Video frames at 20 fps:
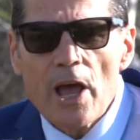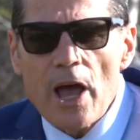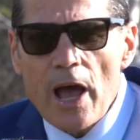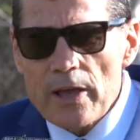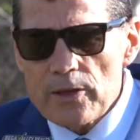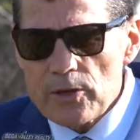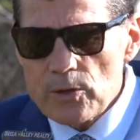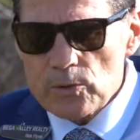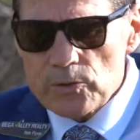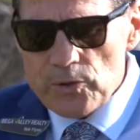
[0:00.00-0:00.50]

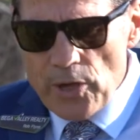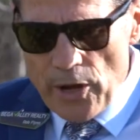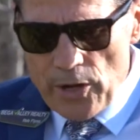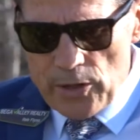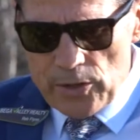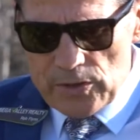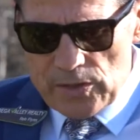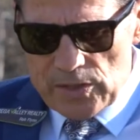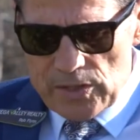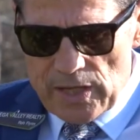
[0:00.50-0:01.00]
You'll
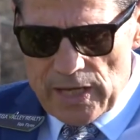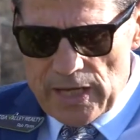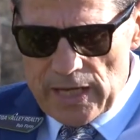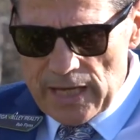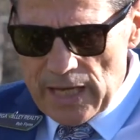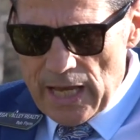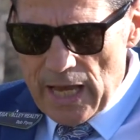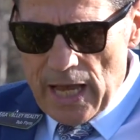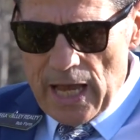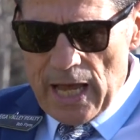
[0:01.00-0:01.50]
notice
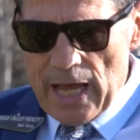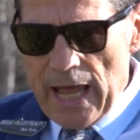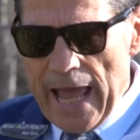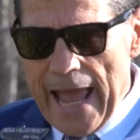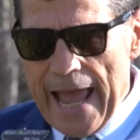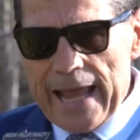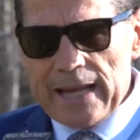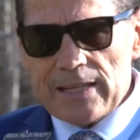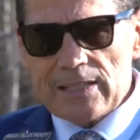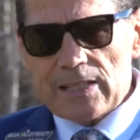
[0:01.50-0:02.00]
the
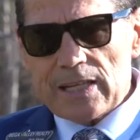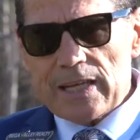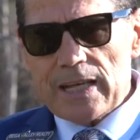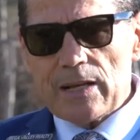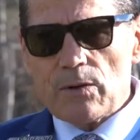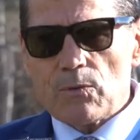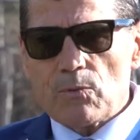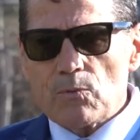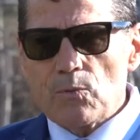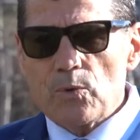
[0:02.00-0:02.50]
antique
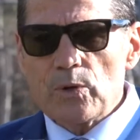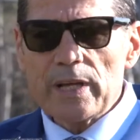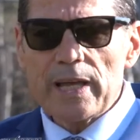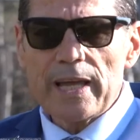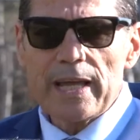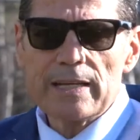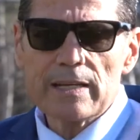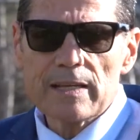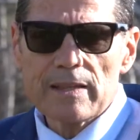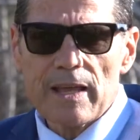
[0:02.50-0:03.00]
wood
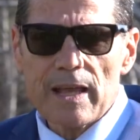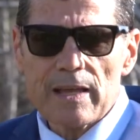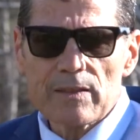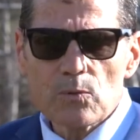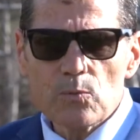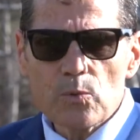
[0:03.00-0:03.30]
heater there, the